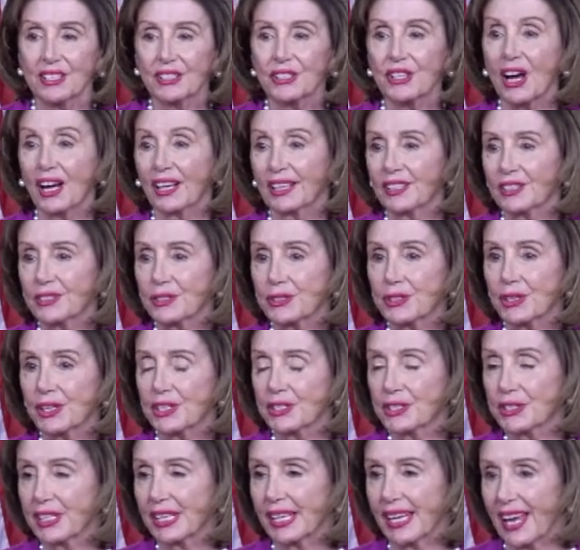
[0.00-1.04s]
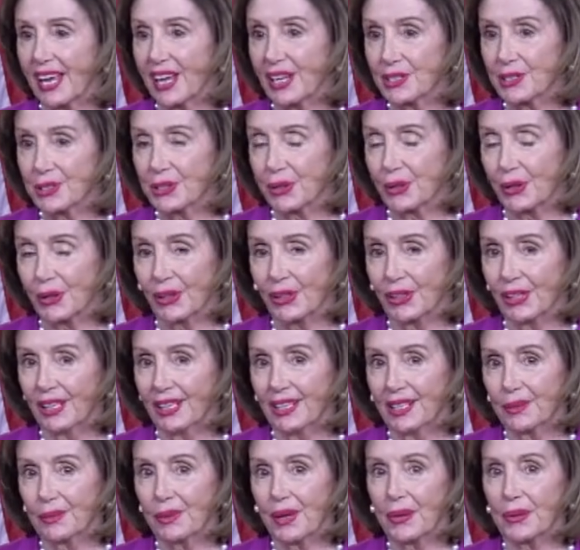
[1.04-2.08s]
science is the answer,
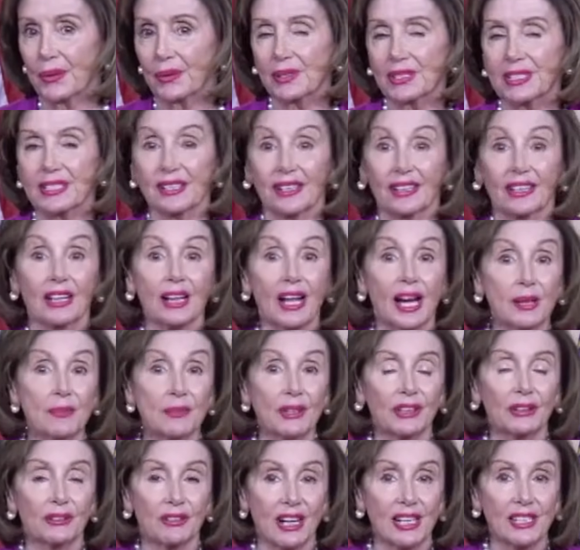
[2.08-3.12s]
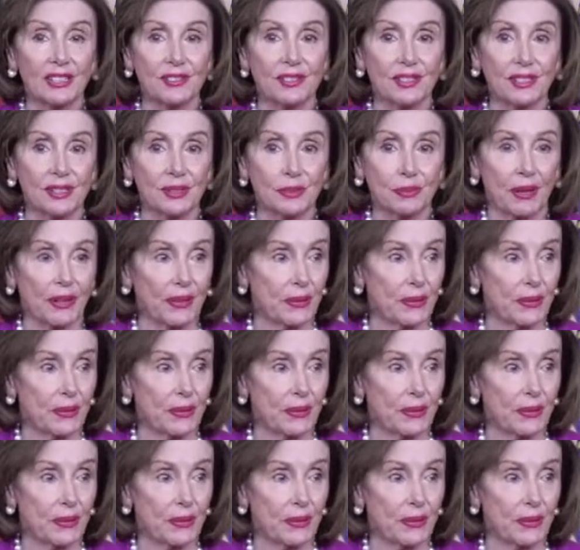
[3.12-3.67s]
whether it's the climate crisis,